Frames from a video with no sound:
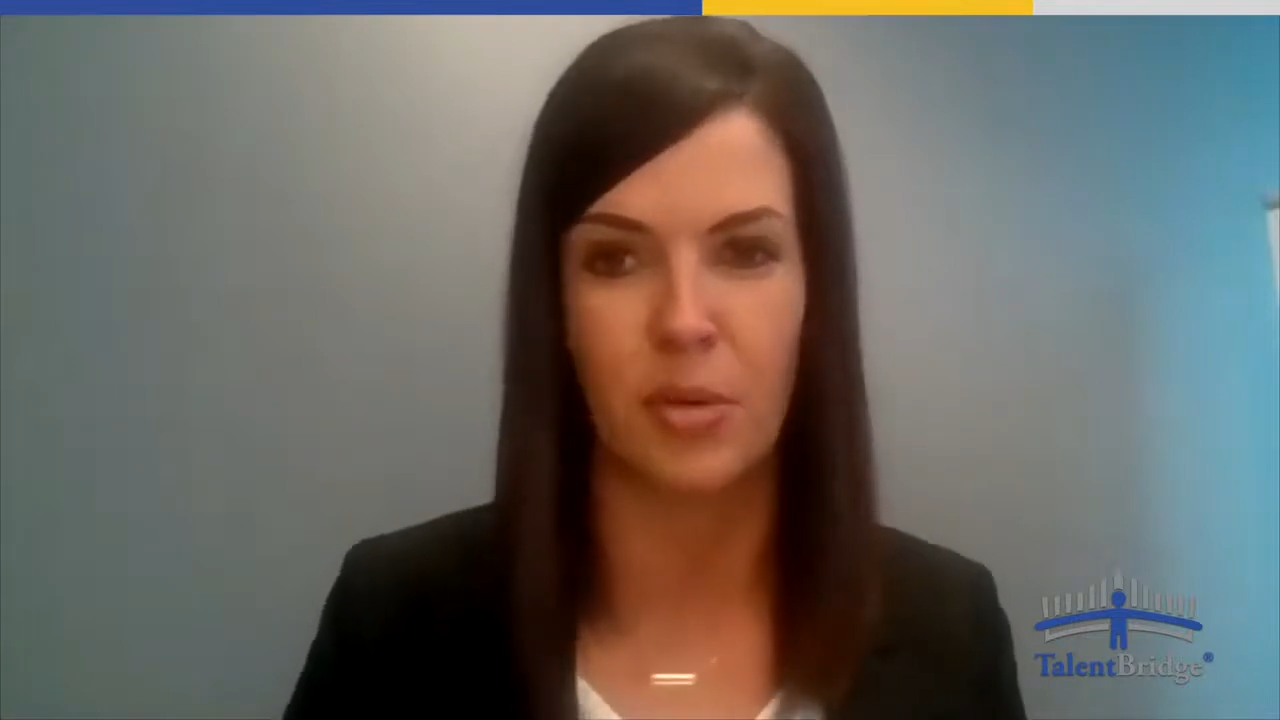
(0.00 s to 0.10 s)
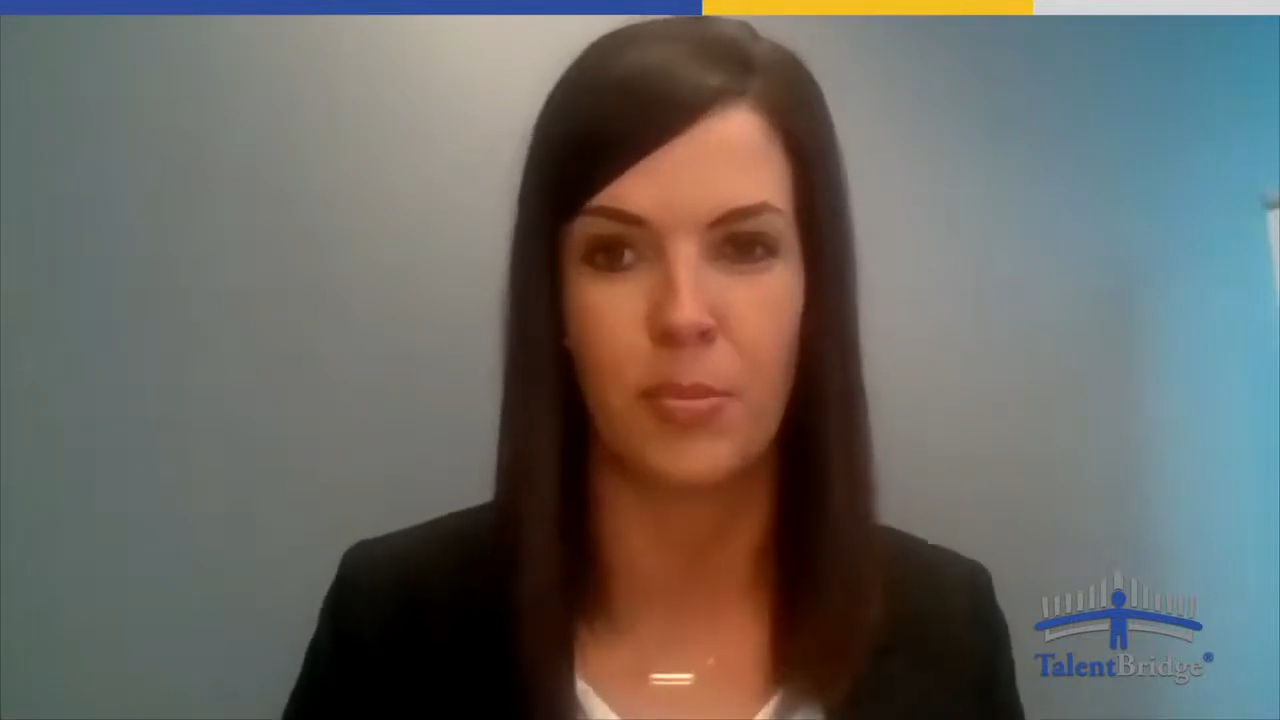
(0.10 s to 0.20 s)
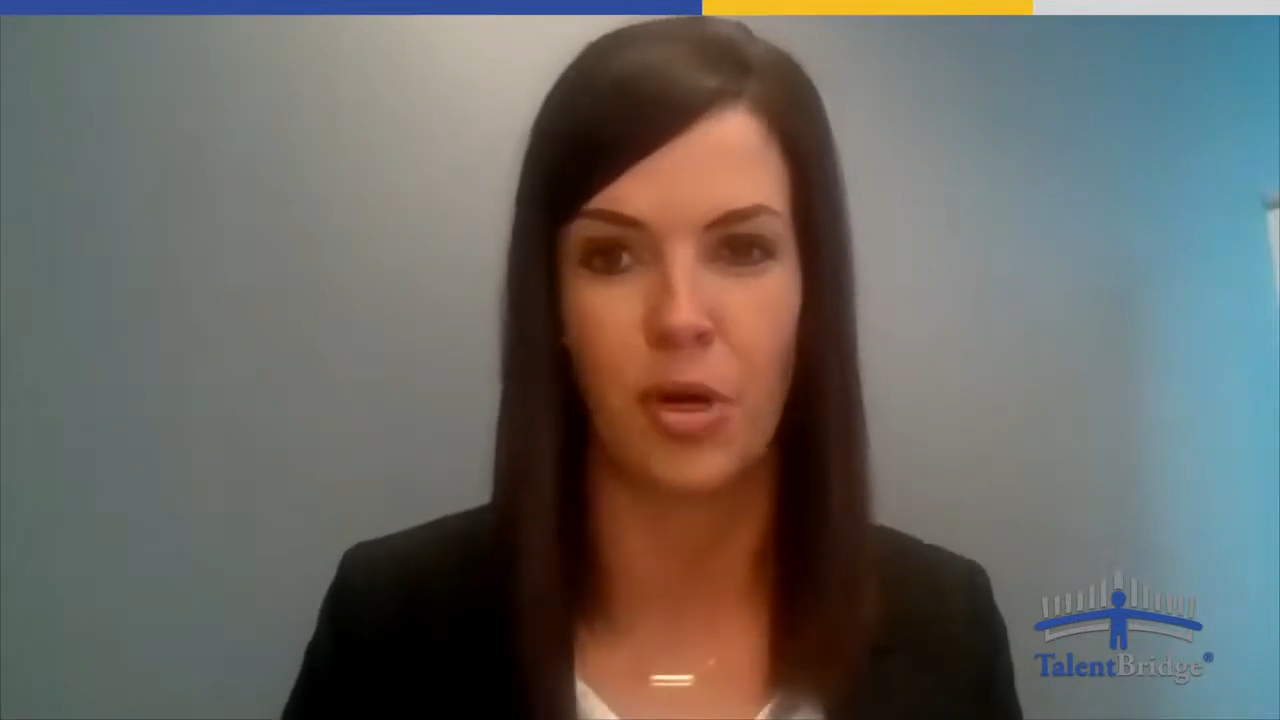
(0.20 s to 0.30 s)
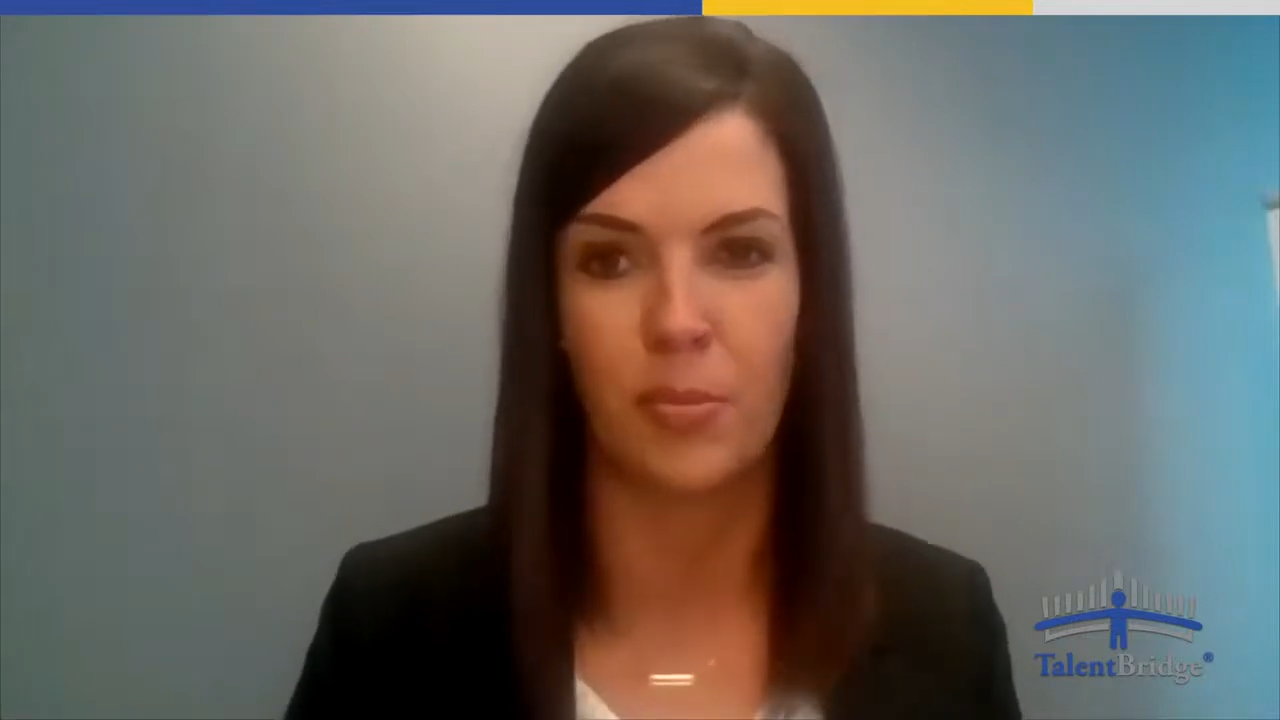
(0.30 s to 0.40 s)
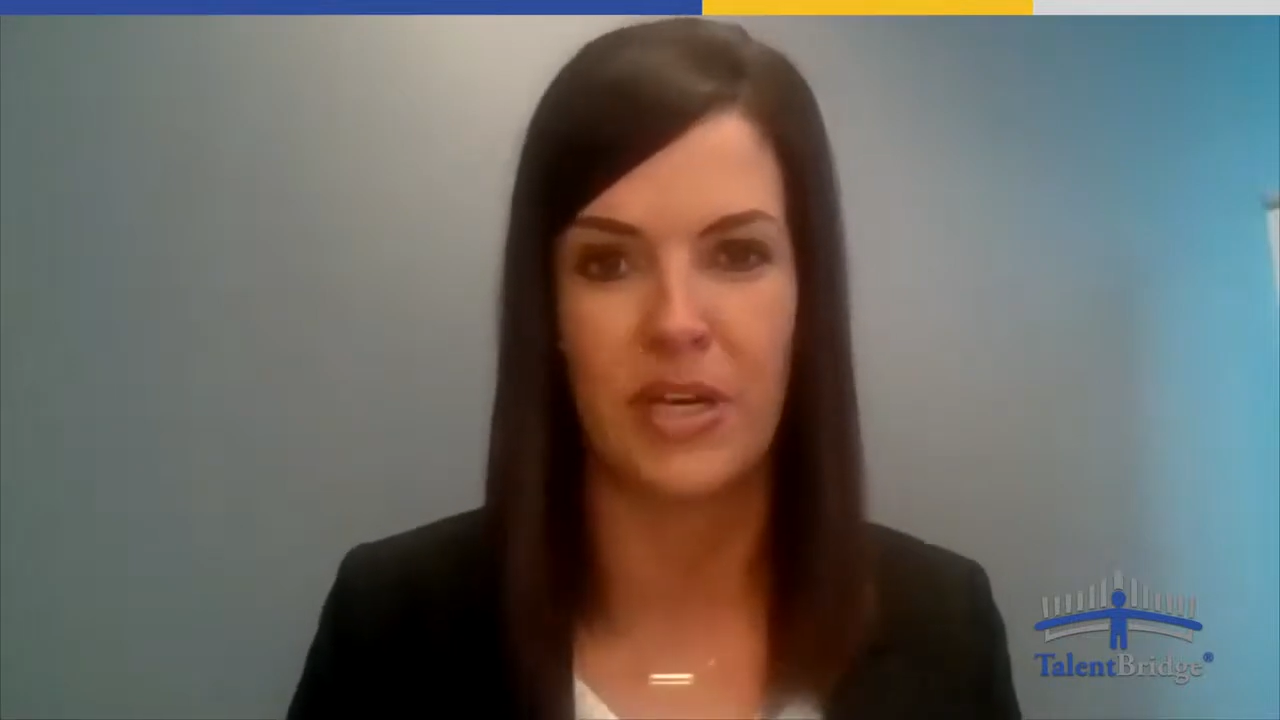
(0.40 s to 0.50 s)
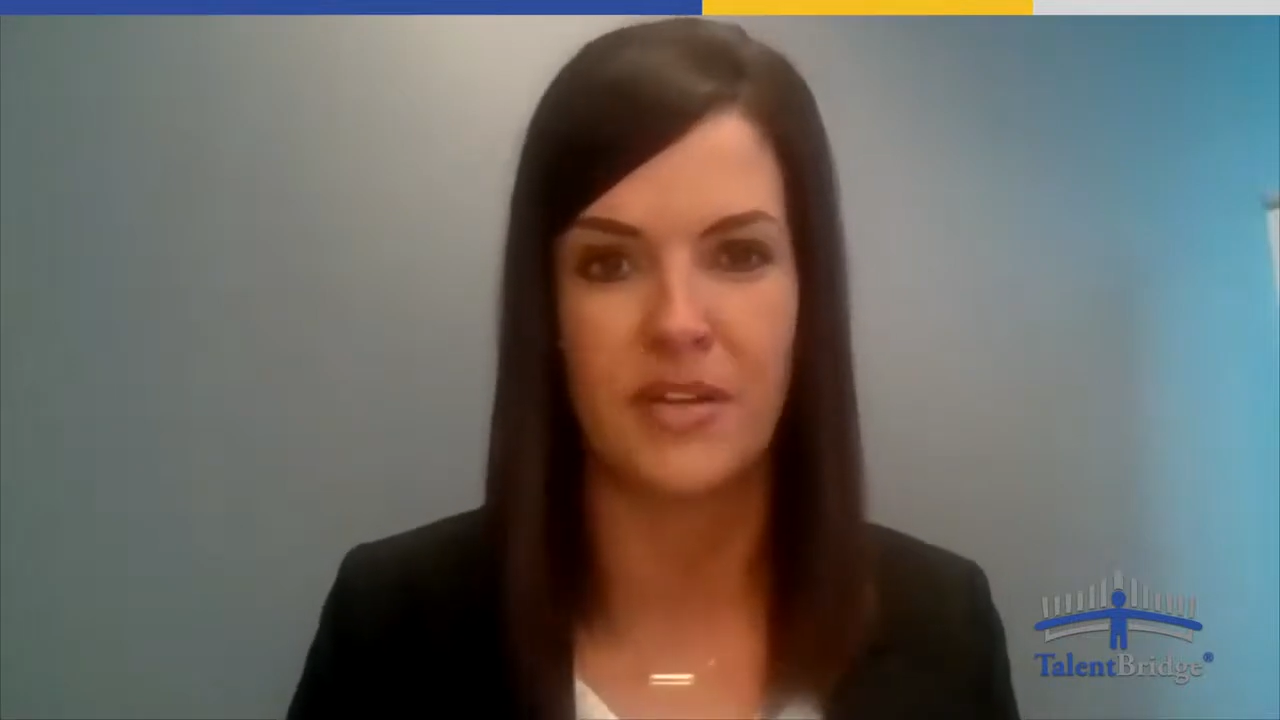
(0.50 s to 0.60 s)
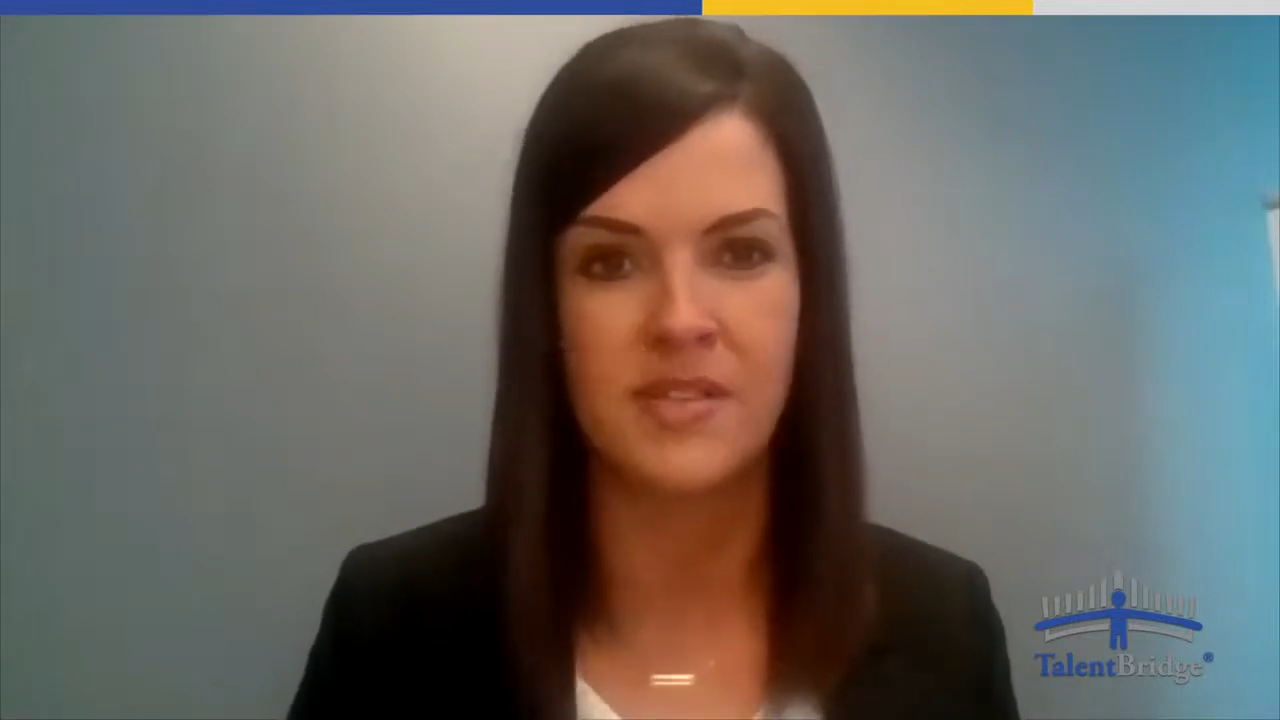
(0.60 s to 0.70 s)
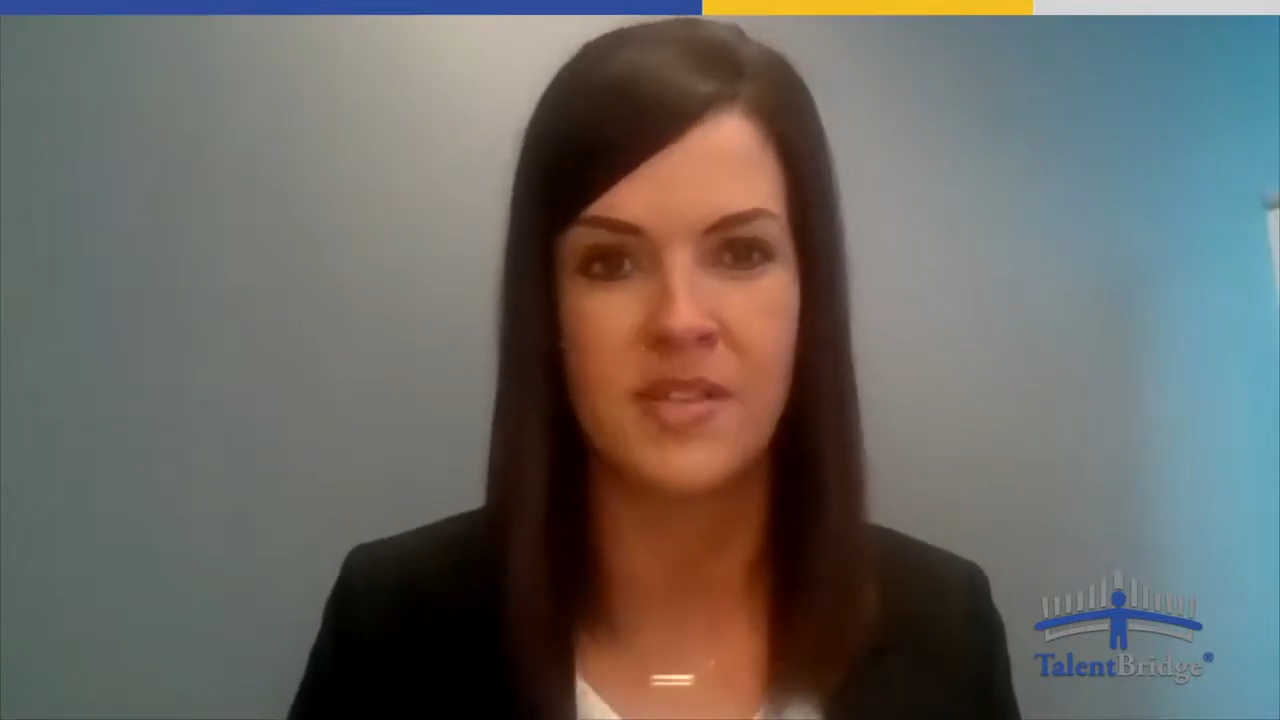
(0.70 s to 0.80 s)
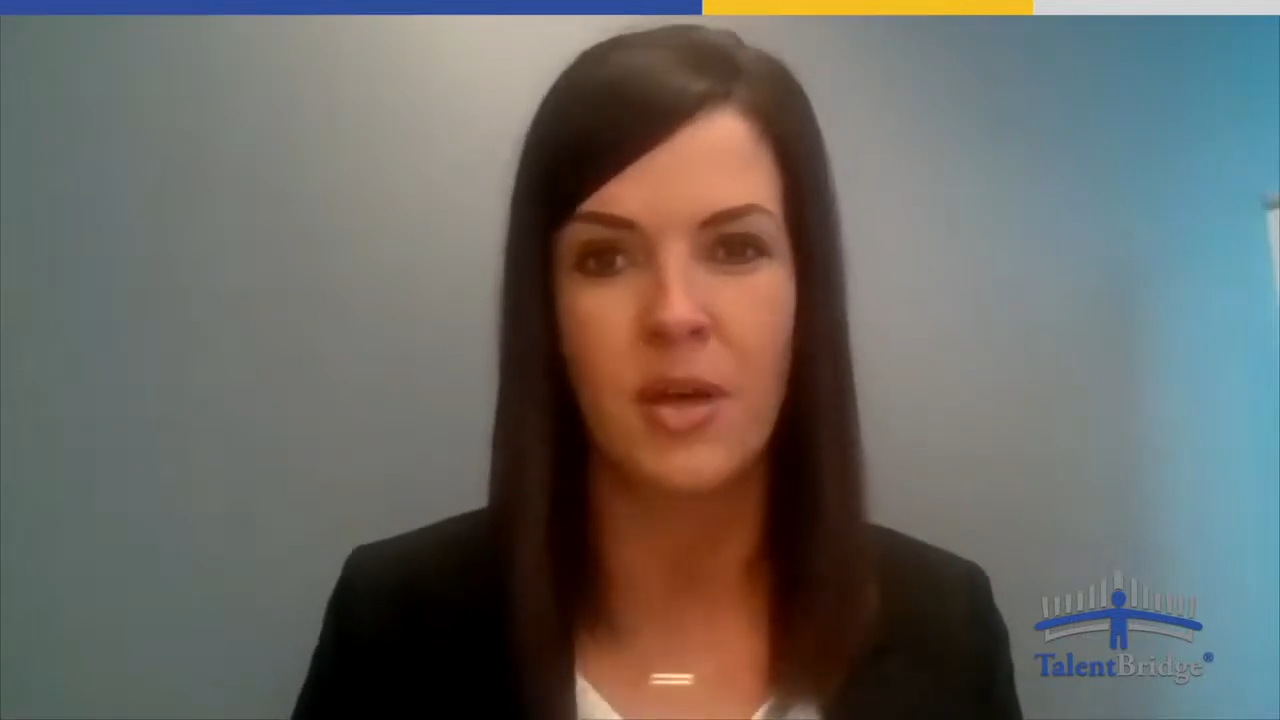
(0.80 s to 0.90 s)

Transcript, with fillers: purpose,